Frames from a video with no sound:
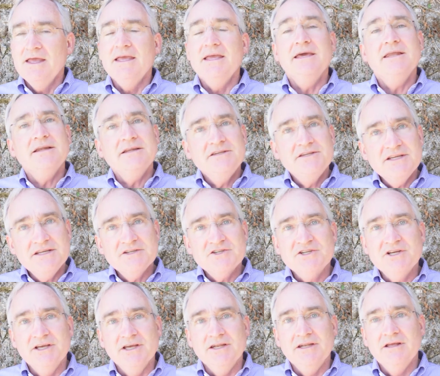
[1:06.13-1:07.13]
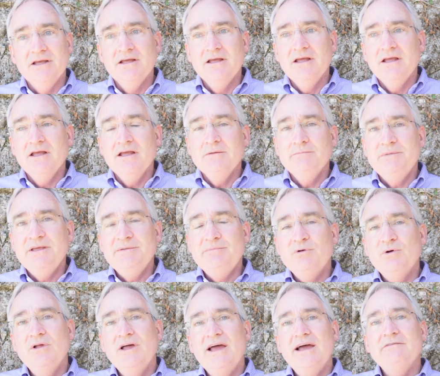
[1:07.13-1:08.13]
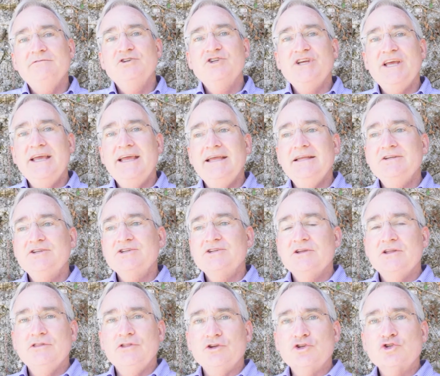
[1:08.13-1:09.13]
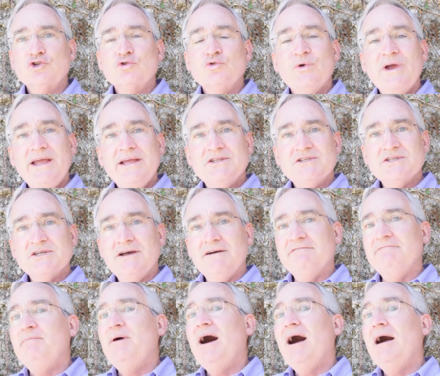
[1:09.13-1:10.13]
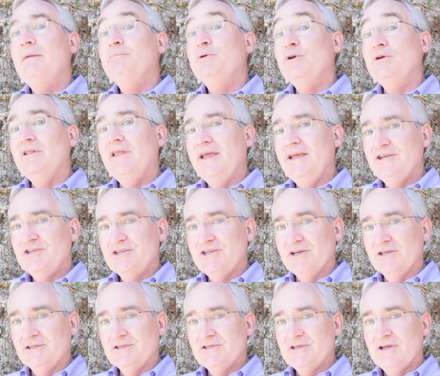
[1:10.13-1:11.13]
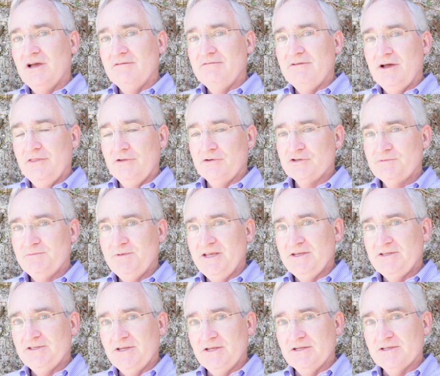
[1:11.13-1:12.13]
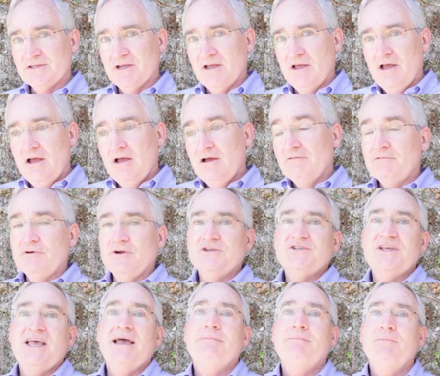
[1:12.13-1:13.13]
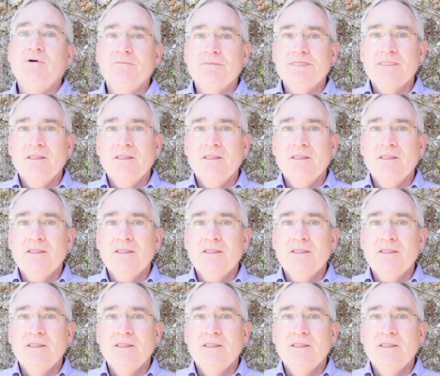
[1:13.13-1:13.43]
In addition, people have changed the traits of populations of other species. For example,